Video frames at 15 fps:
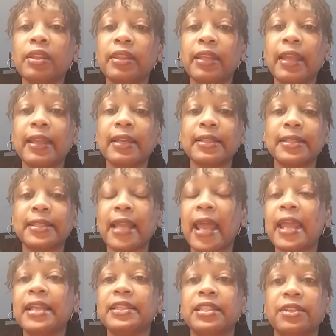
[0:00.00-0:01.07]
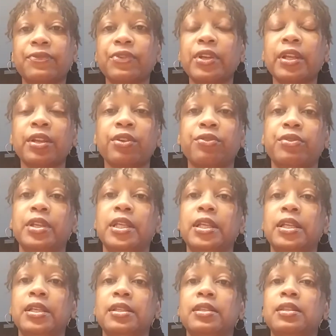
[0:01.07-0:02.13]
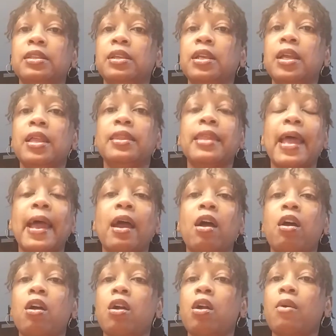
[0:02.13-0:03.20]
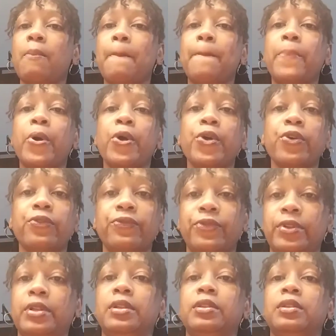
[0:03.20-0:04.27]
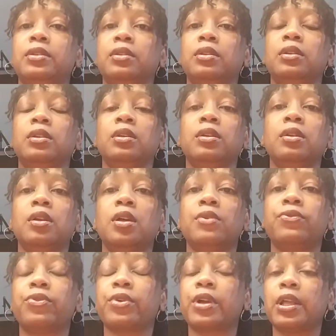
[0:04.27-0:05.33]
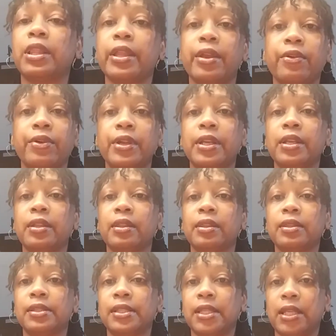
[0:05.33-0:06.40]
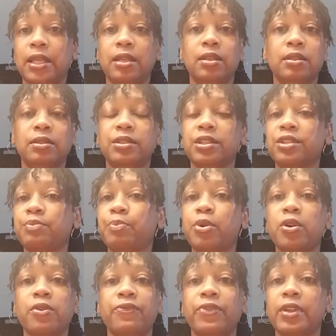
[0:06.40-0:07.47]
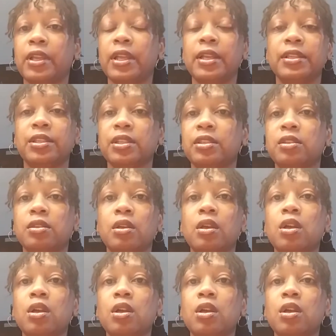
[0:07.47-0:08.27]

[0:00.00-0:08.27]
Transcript: they contain different ingredients that are perfect for clearing the skin. Just perfect and just